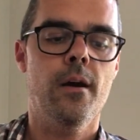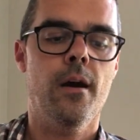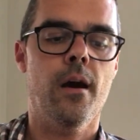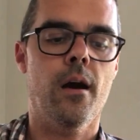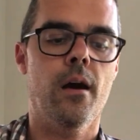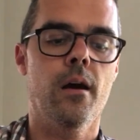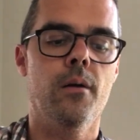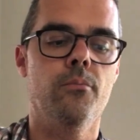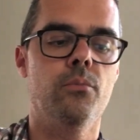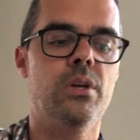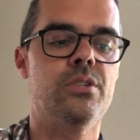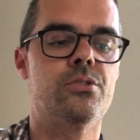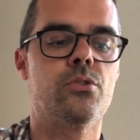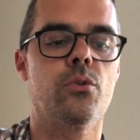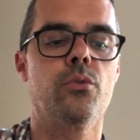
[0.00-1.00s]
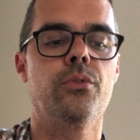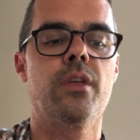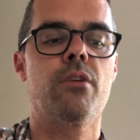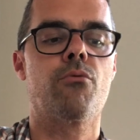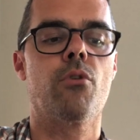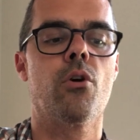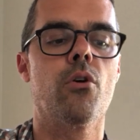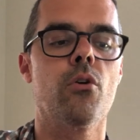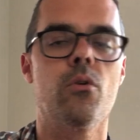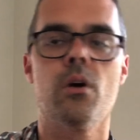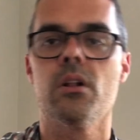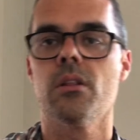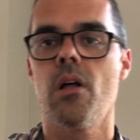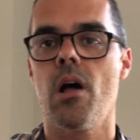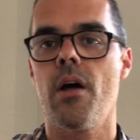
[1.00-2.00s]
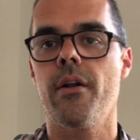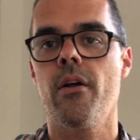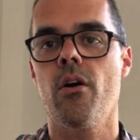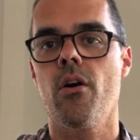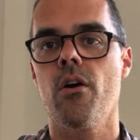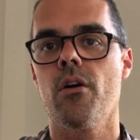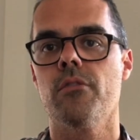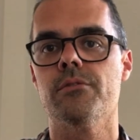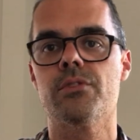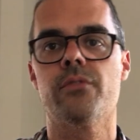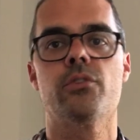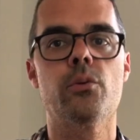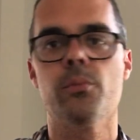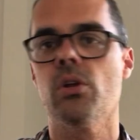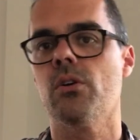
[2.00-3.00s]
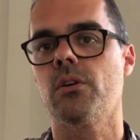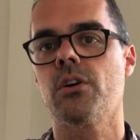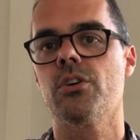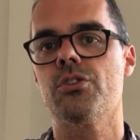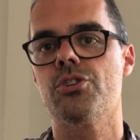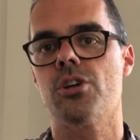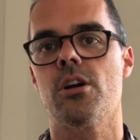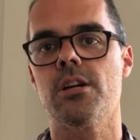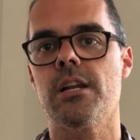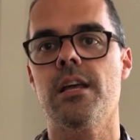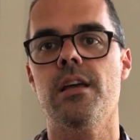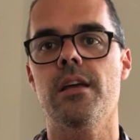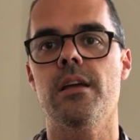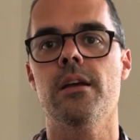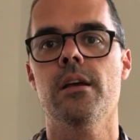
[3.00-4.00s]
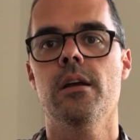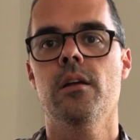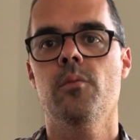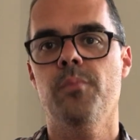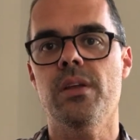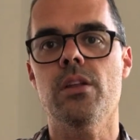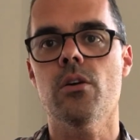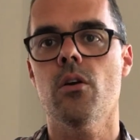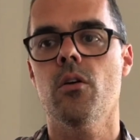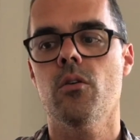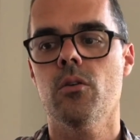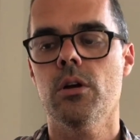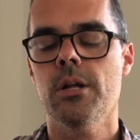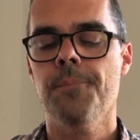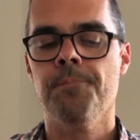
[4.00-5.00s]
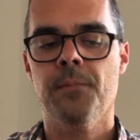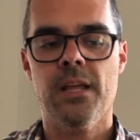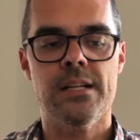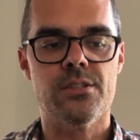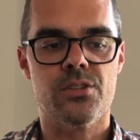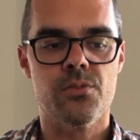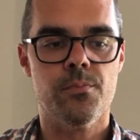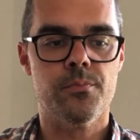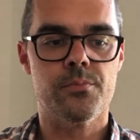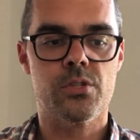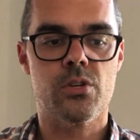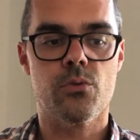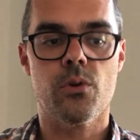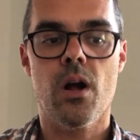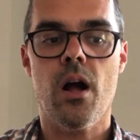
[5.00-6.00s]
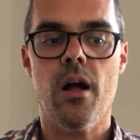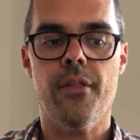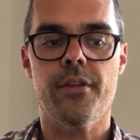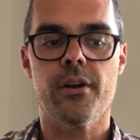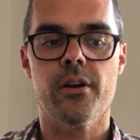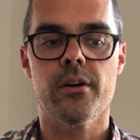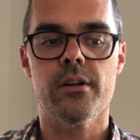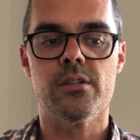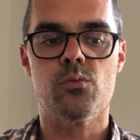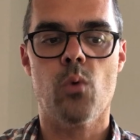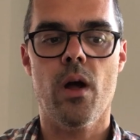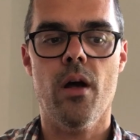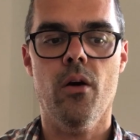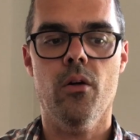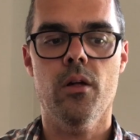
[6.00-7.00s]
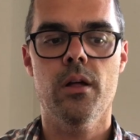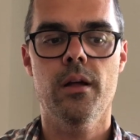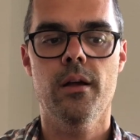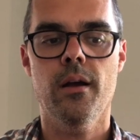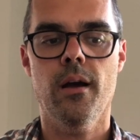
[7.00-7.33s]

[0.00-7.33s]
And so they grow a lot of Sauvignon Blanc, Chardonnay, Pinot, and some Syrah there as well.